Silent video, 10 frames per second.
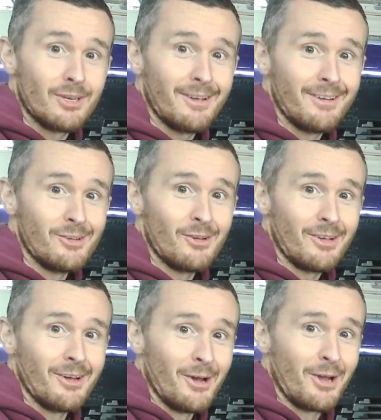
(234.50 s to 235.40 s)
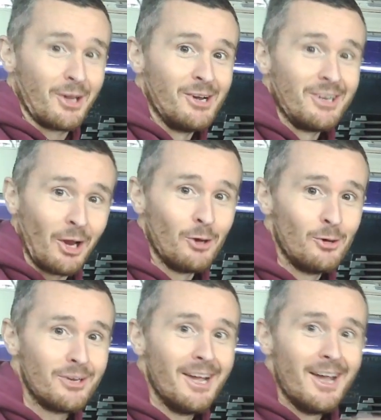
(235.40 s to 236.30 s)
to
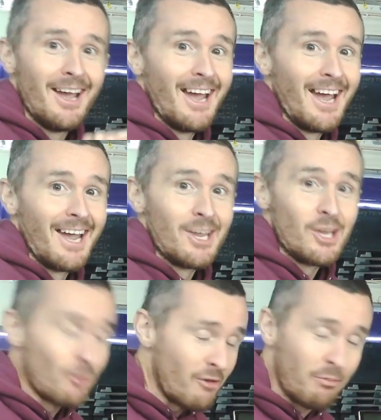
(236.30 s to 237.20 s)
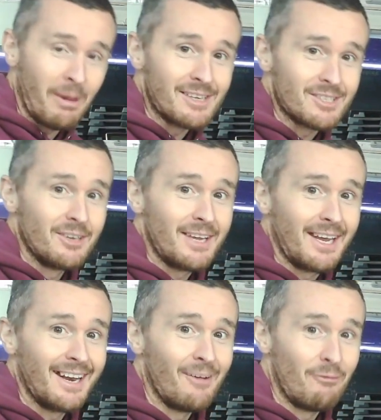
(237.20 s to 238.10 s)
conclude, your growth plates and your
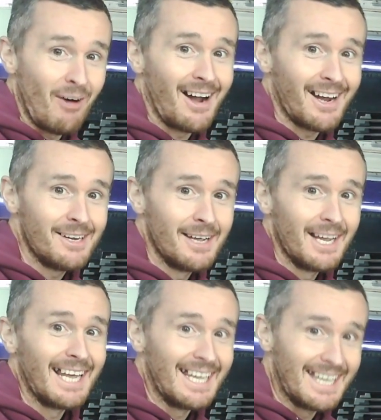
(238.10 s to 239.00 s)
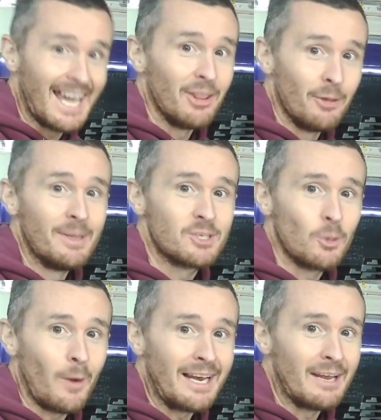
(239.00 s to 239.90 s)
kid are fine. Get them into
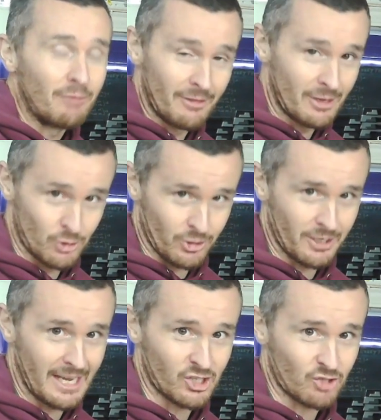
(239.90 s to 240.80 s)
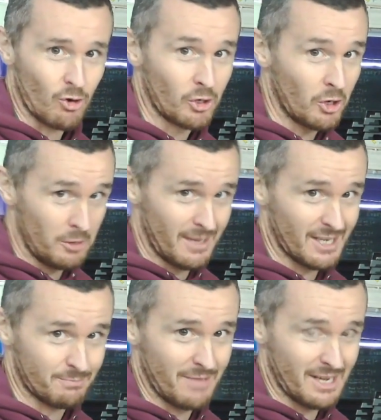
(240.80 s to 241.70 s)
weightlifting, they're just going to get stronger.
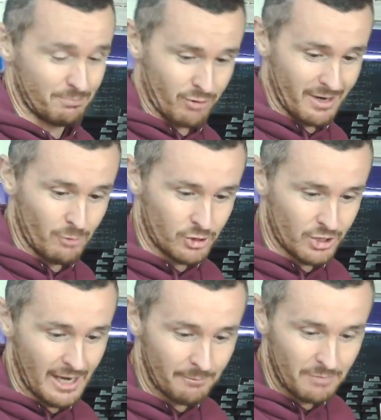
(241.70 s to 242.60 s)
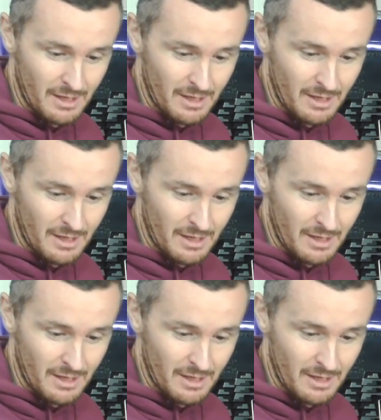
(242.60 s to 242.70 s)
That's pretty much it.